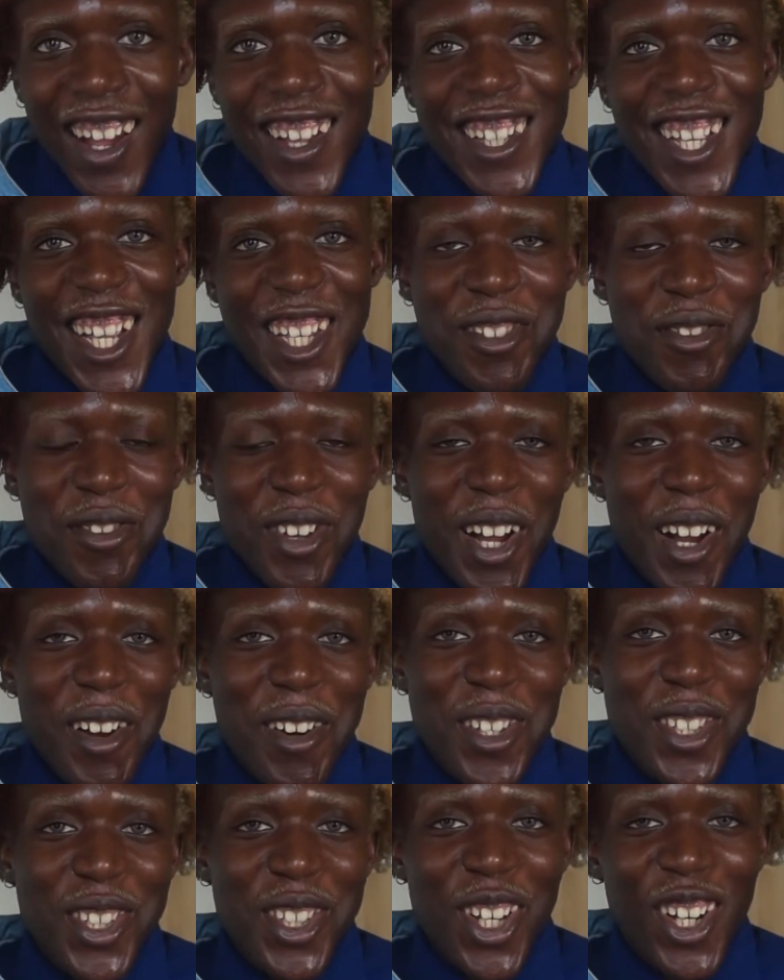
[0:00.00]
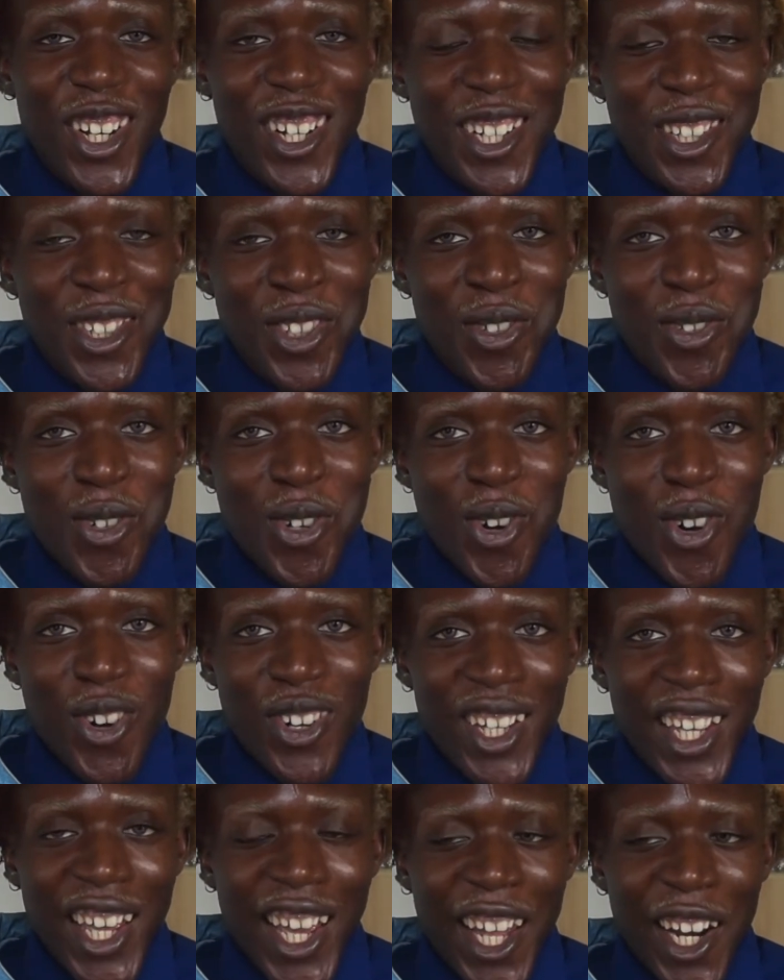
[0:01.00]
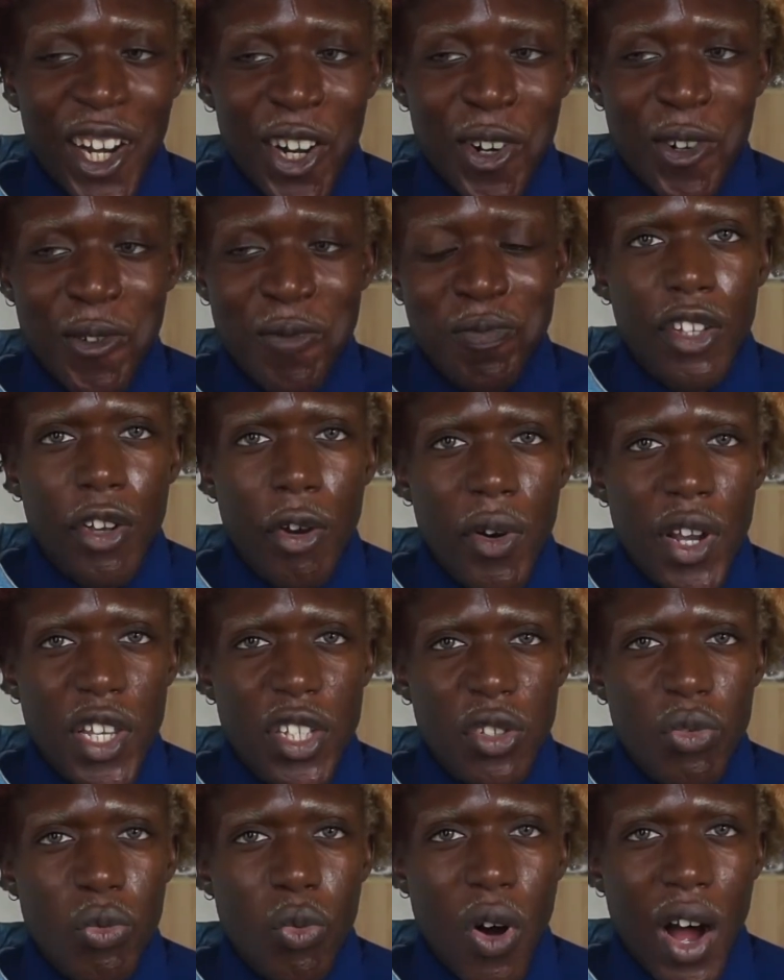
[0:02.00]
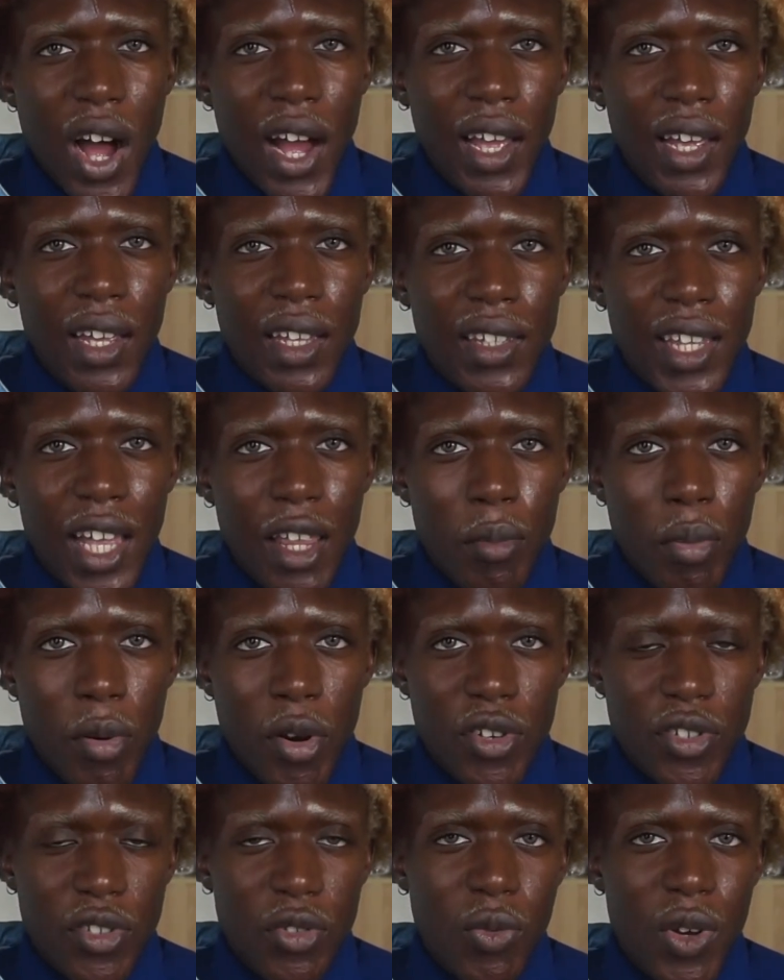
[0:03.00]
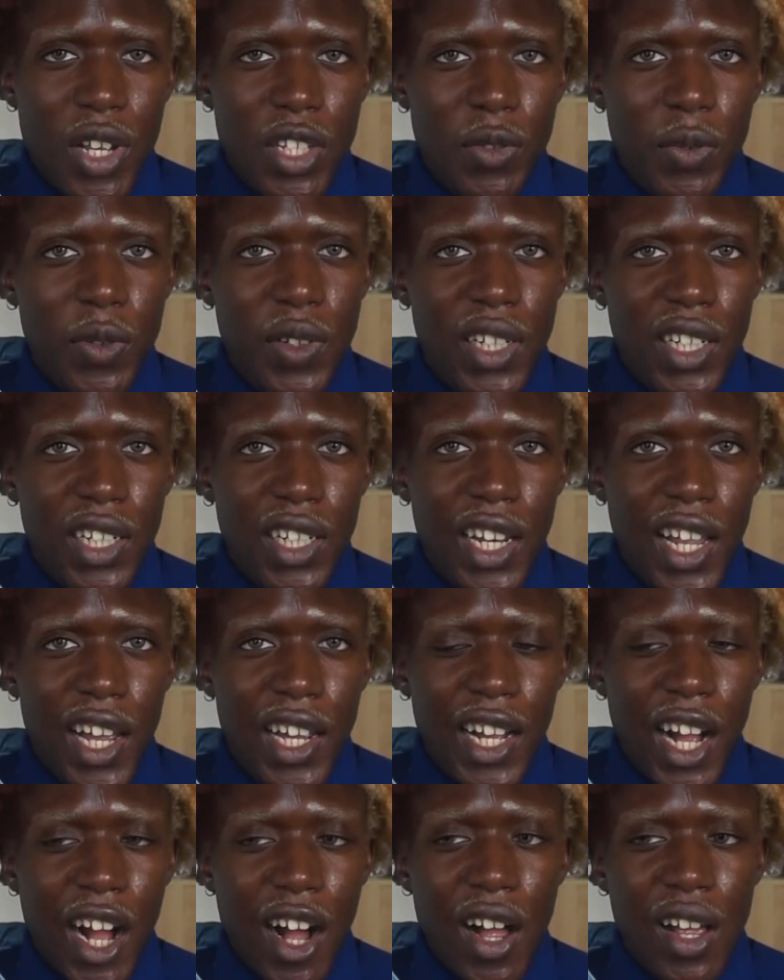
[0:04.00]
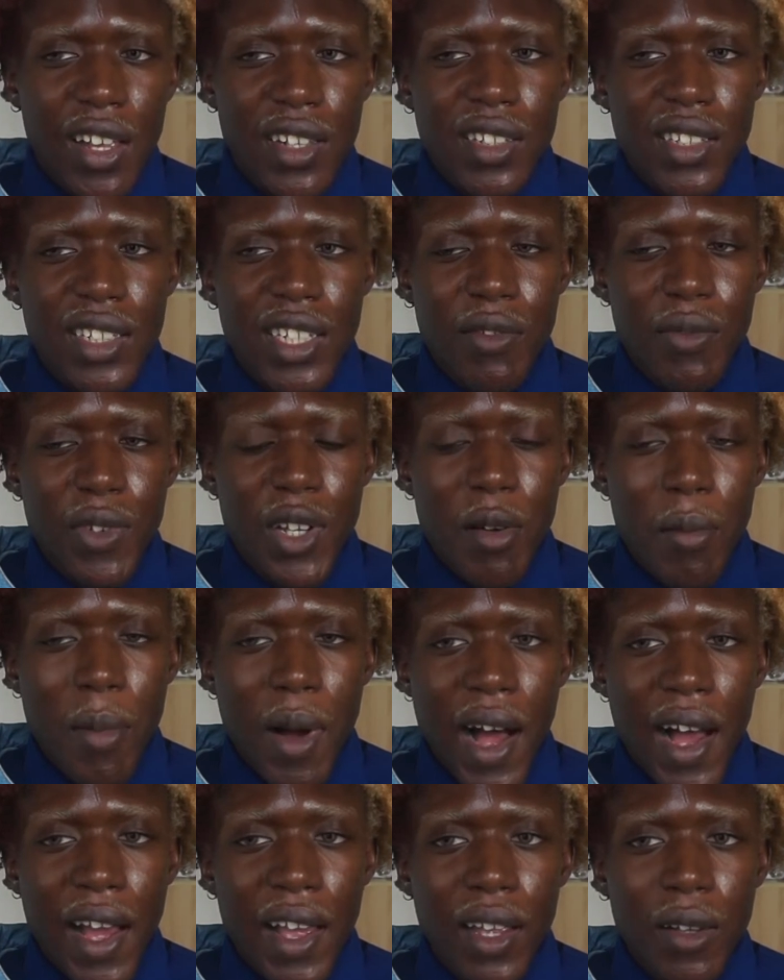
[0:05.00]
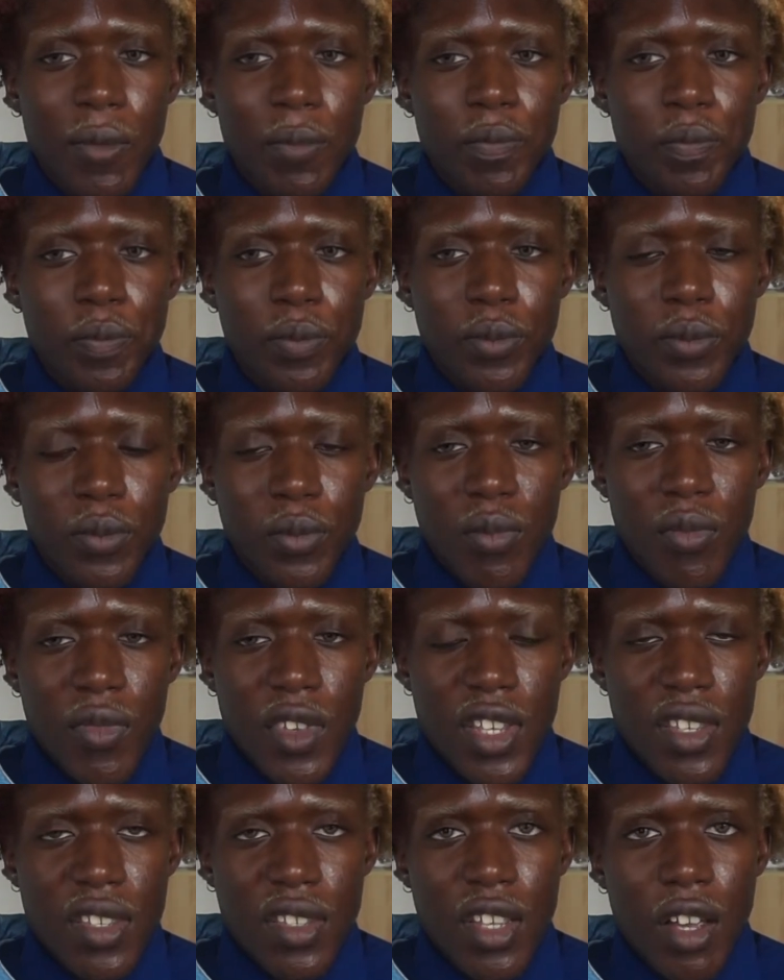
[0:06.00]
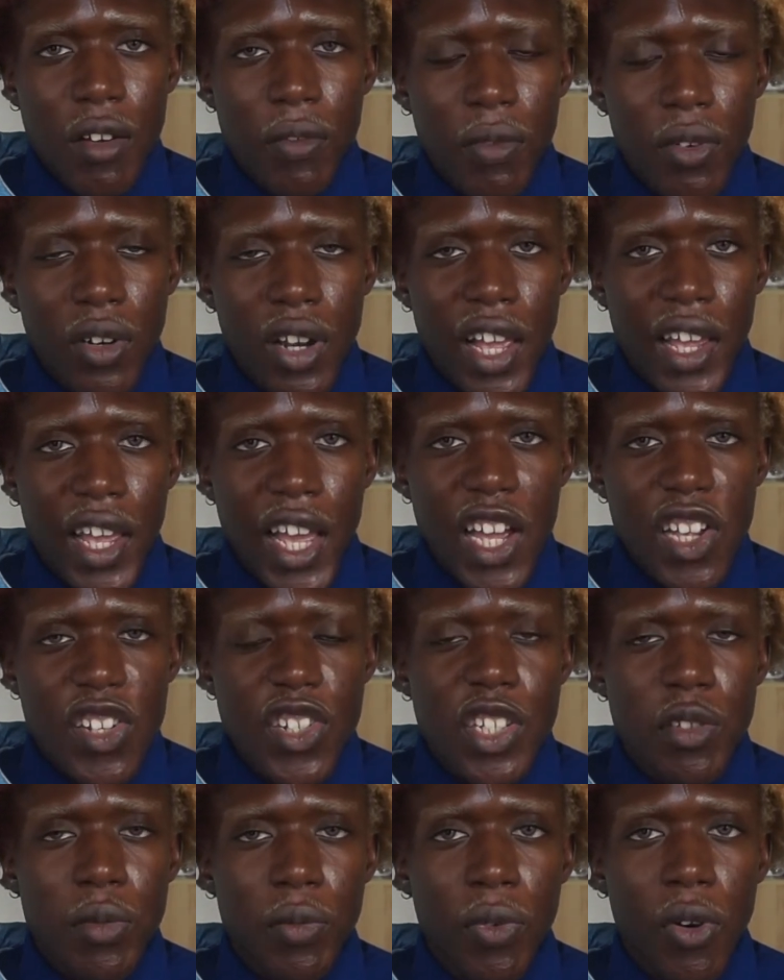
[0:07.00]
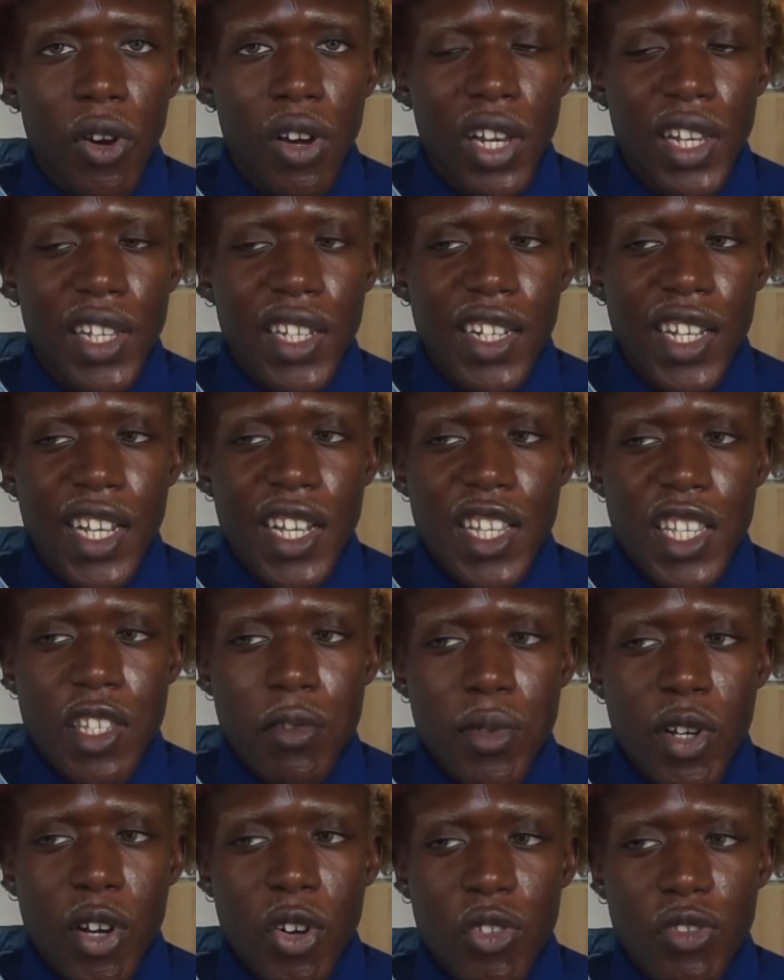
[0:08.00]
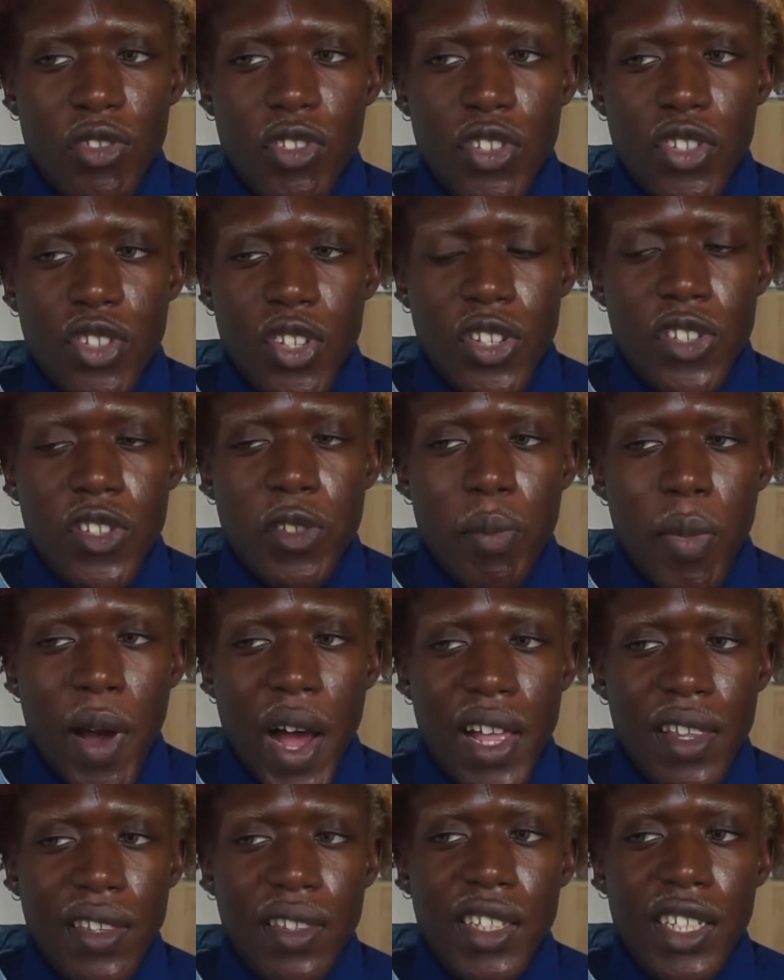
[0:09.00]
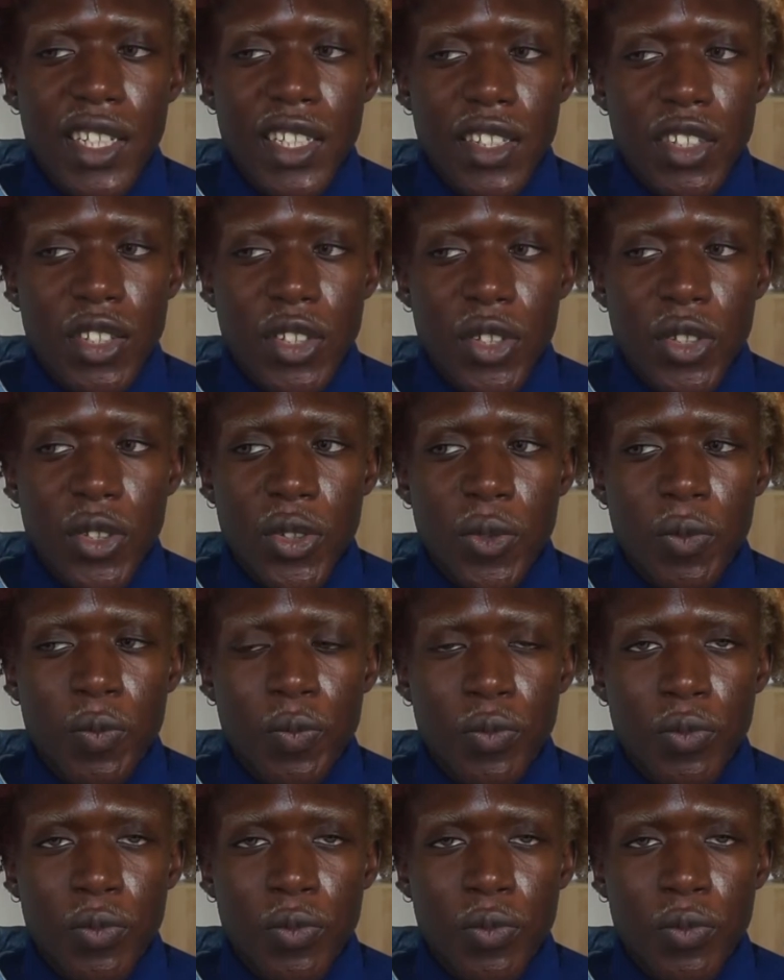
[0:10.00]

That's why I started to go ghetto. The reason why that person was feeling like I was leaving my stuff for like ages before cleaning it is because the saucepan needs to...